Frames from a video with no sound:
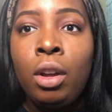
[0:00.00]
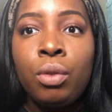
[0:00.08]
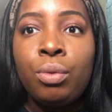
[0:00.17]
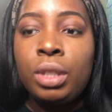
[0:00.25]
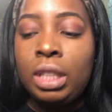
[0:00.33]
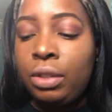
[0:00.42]

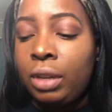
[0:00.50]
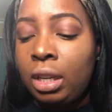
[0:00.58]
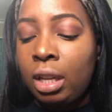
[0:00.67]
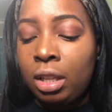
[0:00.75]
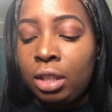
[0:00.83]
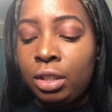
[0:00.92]
really great
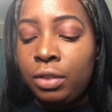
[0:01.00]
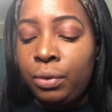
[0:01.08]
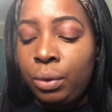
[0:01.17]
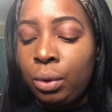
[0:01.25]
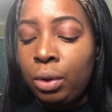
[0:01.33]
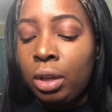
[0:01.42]
colors
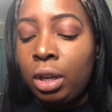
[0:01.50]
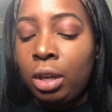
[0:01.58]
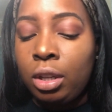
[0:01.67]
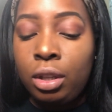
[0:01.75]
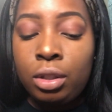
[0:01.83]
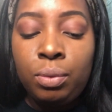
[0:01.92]
for,
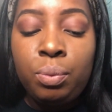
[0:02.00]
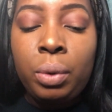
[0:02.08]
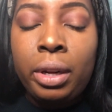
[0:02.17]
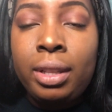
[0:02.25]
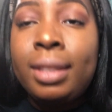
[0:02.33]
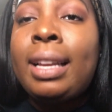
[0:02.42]
you could
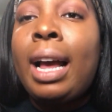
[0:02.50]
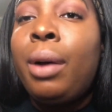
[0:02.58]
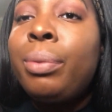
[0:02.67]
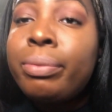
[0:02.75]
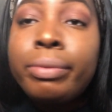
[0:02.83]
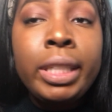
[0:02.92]
wear this
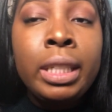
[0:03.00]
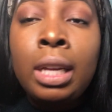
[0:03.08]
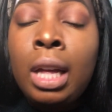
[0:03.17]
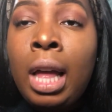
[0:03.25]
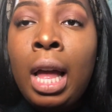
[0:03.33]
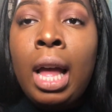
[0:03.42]
out
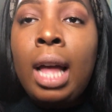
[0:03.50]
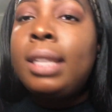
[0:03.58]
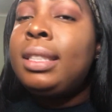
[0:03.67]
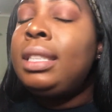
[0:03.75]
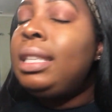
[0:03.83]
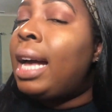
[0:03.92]

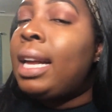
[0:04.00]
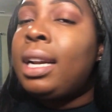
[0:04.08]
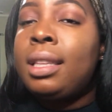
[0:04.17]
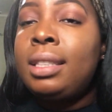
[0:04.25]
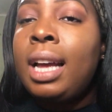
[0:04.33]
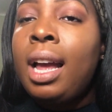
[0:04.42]
night
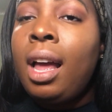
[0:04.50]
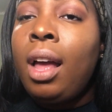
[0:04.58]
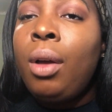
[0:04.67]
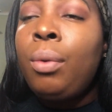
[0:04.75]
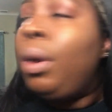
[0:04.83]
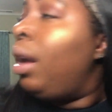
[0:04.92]
on the
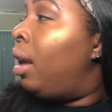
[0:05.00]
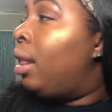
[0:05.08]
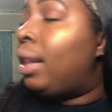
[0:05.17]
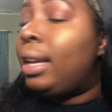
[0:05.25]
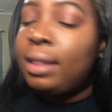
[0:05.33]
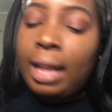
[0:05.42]
town,
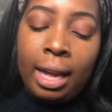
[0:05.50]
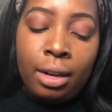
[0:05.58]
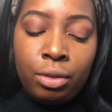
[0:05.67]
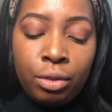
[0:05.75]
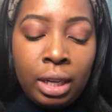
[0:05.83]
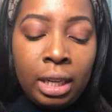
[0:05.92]
like
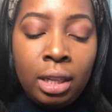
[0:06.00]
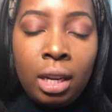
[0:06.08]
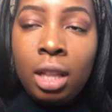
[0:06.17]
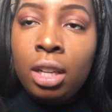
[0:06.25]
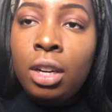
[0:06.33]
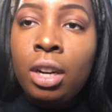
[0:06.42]
that green
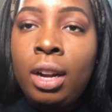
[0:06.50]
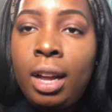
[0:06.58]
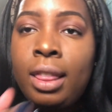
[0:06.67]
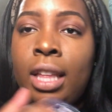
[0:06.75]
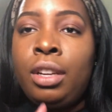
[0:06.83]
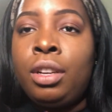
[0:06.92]
color,
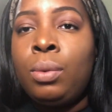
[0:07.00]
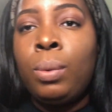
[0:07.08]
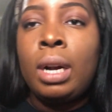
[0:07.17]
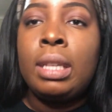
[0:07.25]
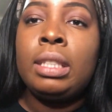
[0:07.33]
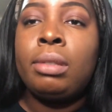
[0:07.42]
and then you could
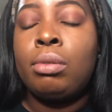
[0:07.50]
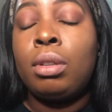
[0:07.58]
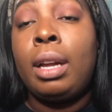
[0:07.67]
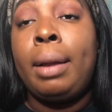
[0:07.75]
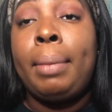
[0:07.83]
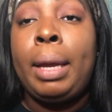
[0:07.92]
wear this for
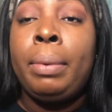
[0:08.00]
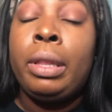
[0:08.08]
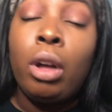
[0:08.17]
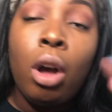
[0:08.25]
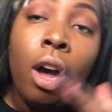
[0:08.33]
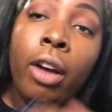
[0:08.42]
like maybe
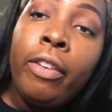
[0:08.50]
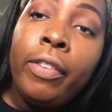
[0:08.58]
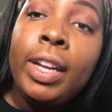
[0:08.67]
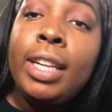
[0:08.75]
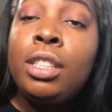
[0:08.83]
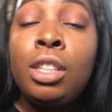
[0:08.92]
the
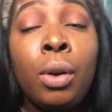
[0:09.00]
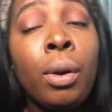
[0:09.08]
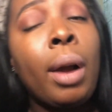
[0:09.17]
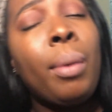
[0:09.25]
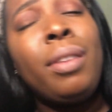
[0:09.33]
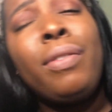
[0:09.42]
office. You're going
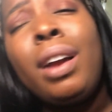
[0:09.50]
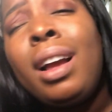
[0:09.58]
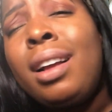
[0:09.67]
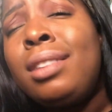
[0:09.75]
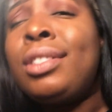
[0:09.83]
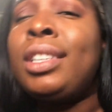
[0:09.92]
out with
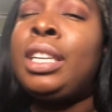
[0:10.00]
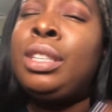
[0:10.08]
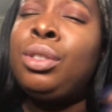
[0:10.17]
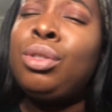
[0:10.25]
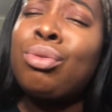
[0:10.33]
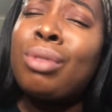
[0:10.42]
friends, you're
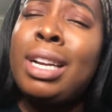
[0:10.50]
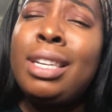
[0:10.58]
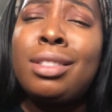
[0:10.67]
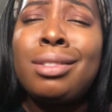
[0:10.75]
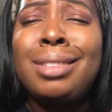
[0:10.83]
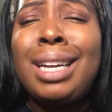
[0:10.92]
getting
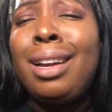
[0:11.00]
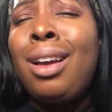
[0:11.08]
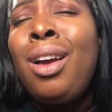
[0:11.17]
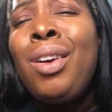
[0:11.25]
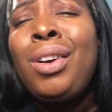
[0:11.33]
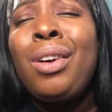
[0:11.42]
drinks, you're going
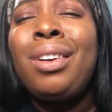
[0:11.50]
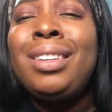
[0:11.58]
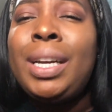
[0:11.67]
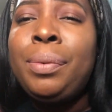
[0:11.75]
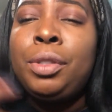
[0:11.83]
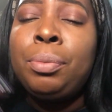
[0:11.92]
on a
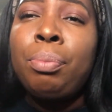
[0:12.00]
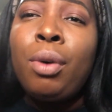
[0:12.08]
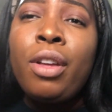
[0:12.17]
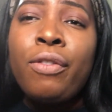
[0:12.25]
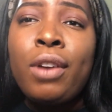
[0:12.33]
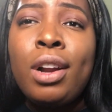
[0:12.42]
date with your
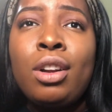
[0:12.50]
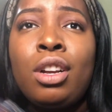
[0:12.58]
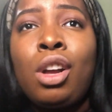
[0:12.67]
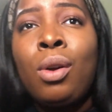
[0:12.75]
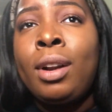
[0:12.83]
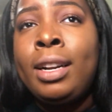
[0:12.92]
boyfriend, or you're
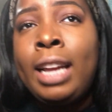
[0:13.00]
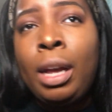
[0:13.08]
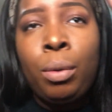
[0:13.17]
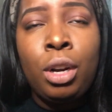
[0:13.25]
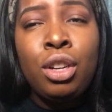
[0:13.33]
going on a date with a